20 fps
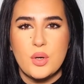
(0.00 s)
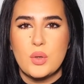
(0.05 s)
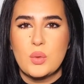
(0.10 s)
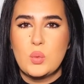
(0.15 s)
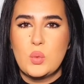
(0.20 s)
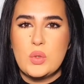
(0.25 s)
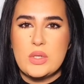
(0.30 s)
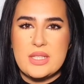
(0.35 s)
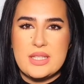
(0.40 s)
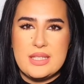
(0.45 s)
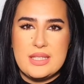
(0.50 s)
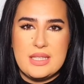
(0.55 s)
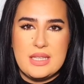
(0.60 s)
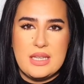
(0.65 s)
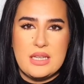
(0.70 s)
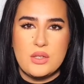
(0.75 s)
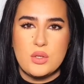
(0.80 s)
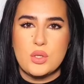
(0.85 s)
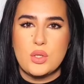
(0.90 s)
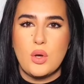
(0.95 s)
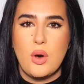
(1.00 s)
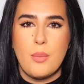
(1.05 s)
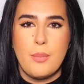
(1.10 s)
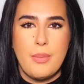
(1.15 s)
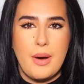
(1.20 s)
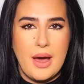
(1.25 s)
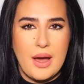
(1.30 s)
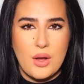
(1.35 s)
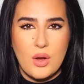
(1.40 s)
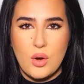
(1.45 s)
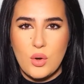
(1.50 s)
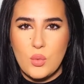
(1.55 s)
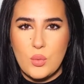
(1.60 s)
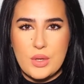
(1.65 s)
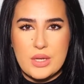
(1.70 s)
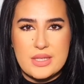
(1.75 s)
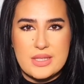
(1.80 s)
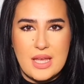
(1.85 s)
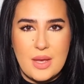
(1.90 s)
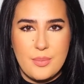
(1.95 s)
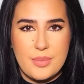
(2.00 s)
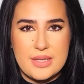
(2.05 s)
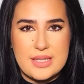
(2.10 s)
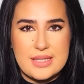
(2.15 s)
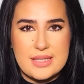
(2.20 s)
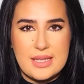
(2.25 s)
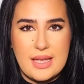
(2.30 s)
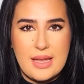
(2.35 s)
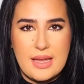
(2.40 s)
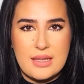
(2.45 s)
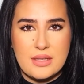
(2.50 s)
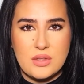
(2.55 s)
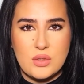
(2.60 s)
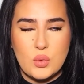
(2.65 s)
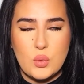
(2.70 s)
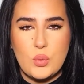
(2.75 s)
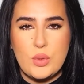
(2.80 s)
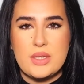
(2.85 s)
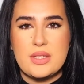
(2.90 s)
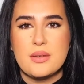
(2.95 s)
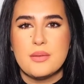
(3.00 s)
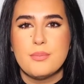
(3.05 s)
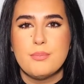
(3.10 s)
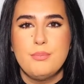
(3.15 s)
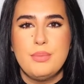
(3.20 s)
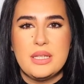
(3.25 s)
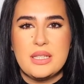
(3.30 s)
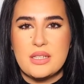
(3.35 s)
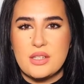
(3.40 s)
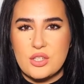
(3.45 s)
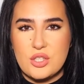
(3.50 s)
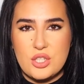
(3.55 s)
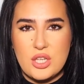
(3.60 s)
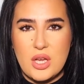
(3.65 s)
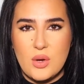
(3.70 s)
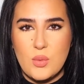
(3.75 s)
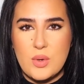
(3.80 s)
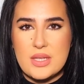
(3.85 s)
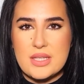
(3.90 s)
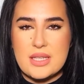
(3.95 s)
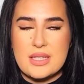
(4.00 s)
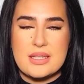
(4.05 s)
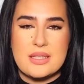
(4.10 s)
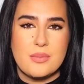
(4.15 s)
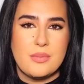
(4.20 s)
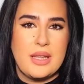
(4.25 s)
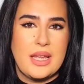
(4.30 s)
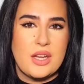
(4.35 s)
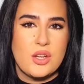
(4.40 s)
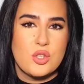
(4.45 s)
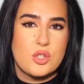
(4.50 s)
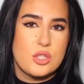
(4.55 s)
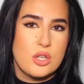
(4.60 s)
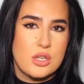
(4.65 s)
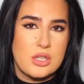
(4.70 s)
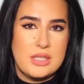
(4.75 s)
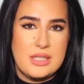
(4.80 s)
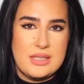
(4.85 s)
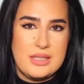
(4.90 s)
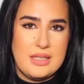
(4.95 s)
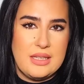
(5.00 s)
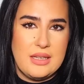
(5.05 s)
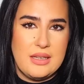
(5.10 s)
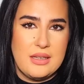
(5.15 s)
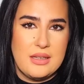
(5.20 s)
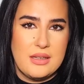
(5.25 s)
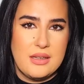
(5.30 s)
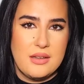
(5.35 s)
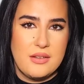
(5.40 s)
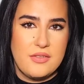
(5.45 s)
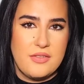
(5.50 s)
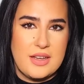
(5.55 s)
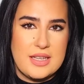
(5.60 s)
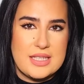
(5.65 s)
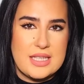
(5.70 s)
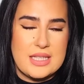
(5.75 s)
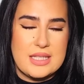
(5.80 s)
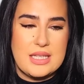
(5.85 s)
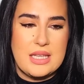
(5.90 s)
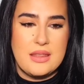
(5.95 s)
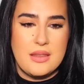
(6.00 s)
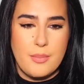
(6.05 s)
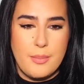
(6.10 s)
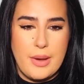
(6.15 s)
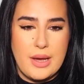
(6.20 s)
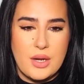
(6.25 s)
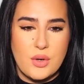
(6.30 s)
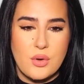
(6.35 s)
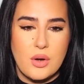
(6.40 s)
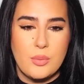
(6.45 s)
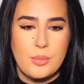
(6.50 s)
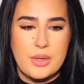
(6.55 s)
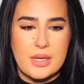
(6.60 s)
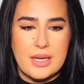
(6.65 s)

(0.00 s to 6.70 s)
woody, tobacco-y type of scent with bitter cherries and some like chocolatey facets in the background,